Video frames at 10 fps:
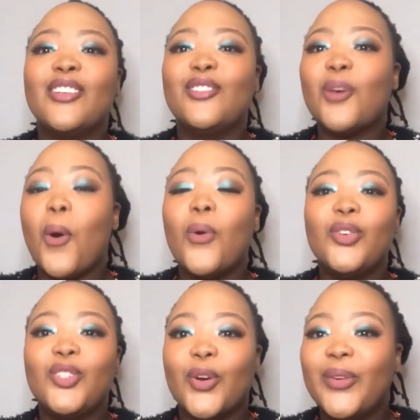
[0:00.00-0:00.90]

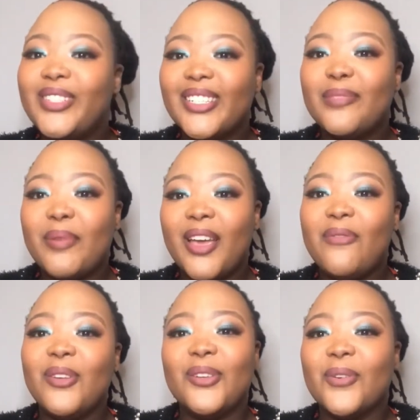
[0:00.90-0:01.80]
So don't despair
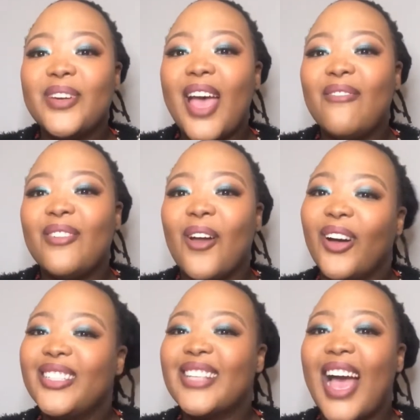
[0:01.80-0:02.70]
if you don't have
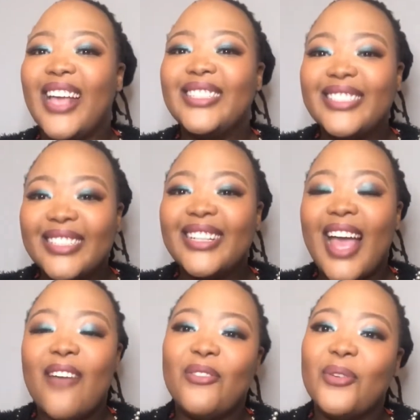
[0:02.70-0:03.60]
locks. I still
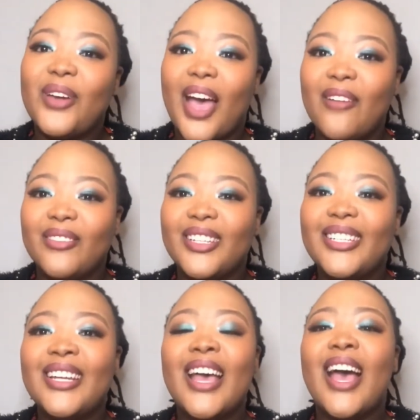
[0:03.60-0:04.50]
have you
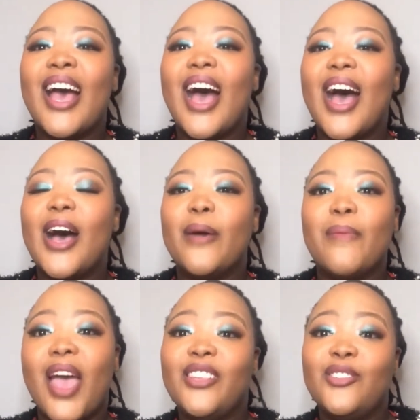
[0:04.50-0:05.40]
covered.
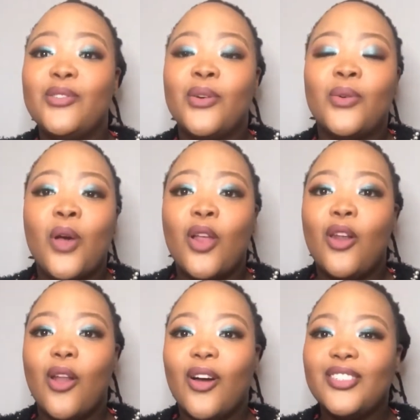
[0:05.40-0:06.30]
As you know,
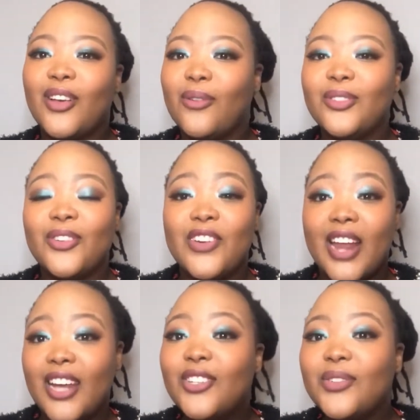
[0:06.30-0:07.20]
locks are also
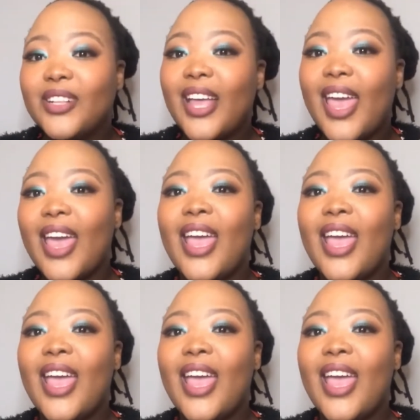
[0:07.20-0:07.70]
natural hair.